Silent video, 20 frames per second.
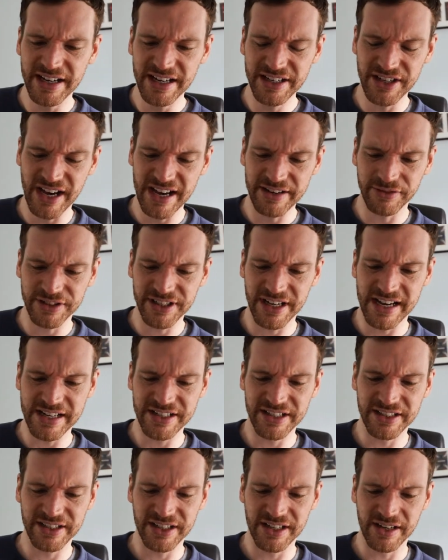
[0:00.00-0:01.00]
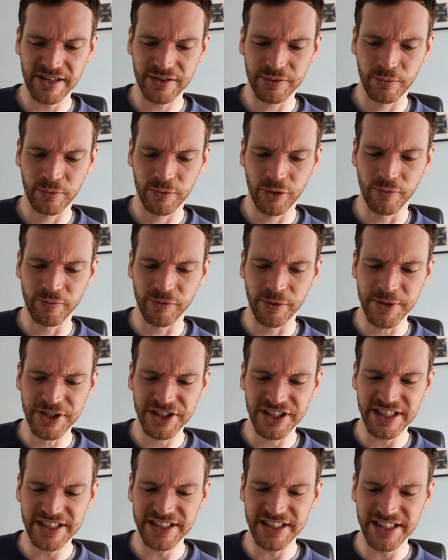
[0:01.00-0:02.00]
it is advertised as it's come from a
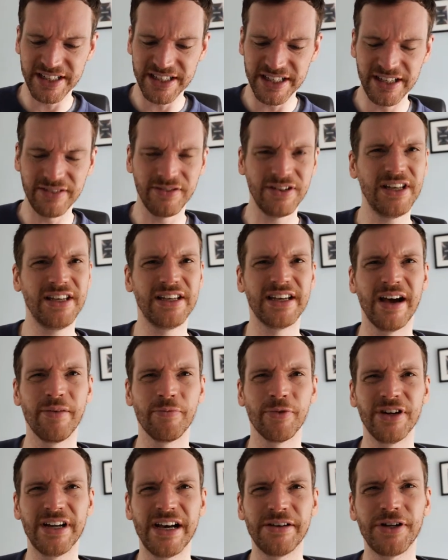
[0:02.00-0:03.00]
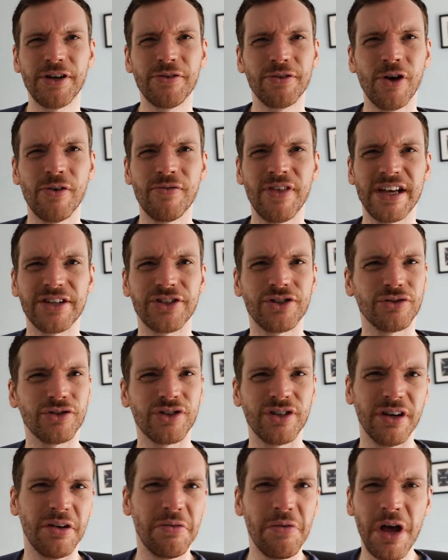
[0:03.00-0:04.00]
CCTV camera. Now, I don't know if that's
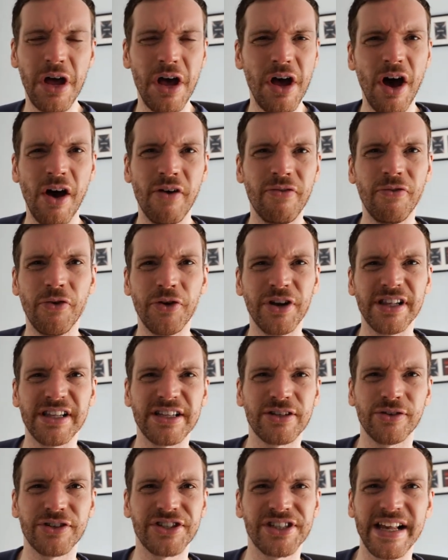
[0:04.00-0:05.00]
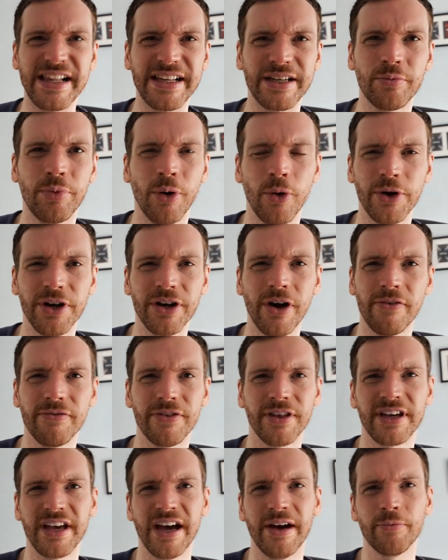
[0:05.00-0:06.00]
just a, a funny little selling point
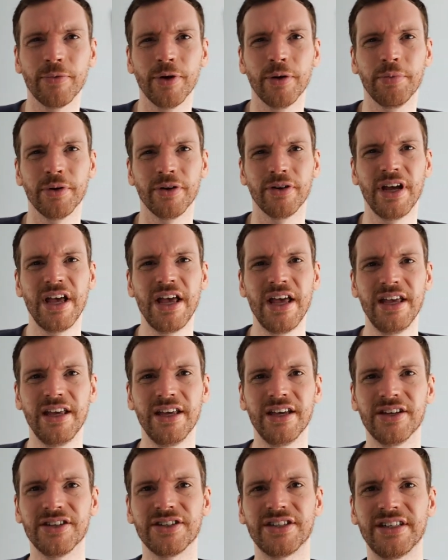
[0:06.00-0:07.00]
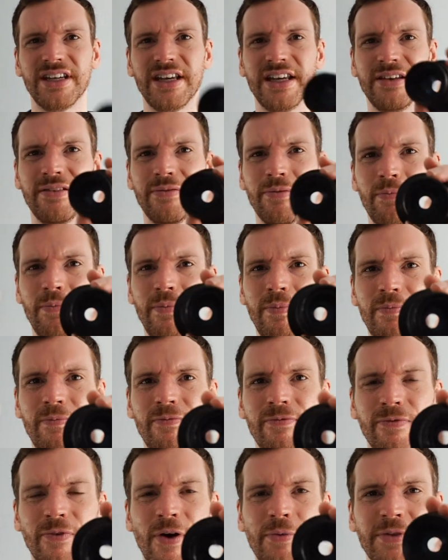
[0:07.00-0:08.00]
of the camera, but you can see
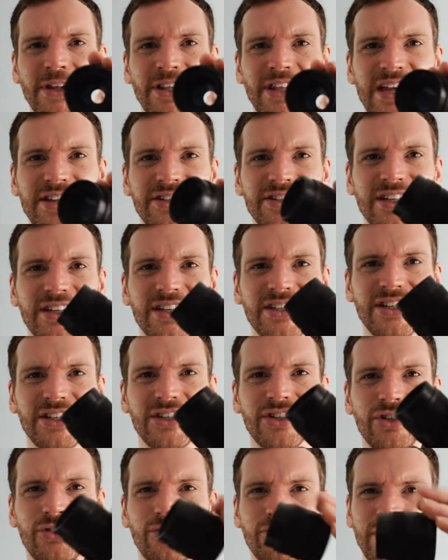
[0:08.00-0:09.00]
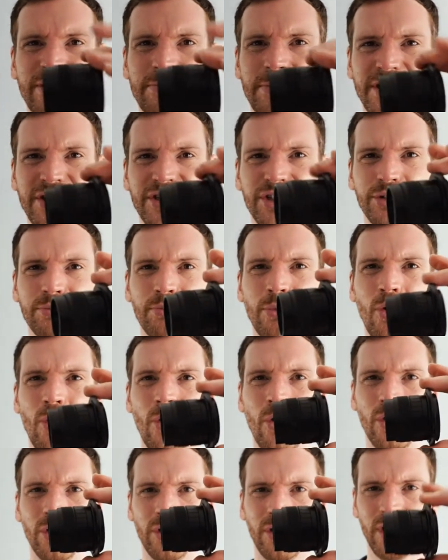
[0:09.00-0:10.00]
from the lens that it is extremely
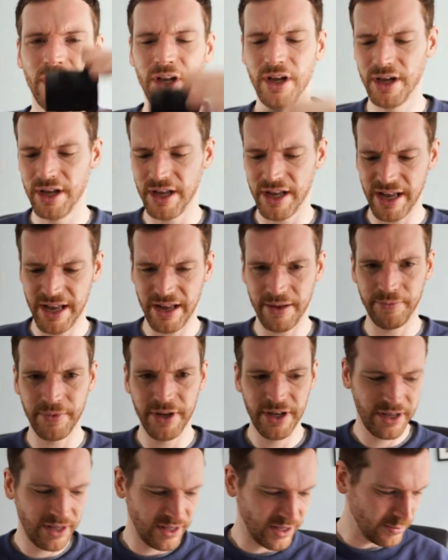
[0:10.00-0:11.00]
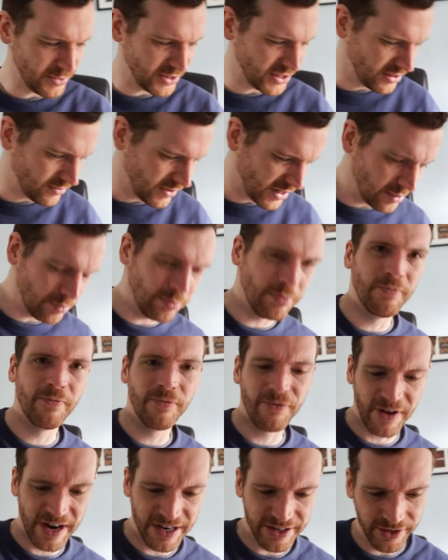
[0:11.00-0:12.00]
small. Um, let me see if I can
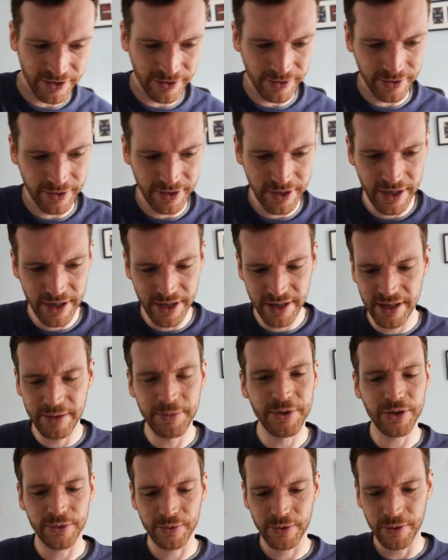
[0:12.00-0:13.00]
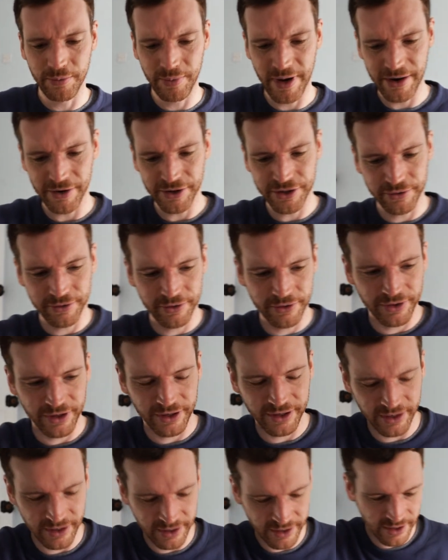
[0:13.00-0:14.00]
find another, let me just compare it to
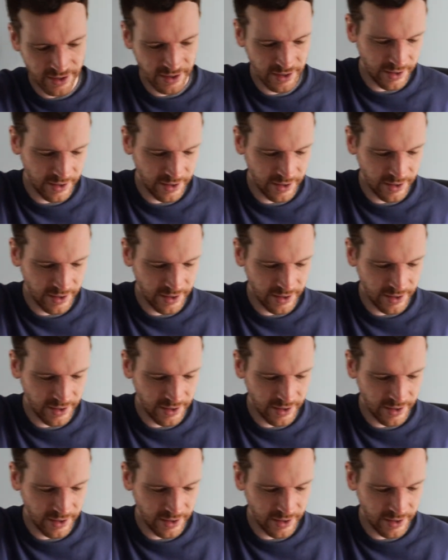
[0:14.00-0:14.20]
another looking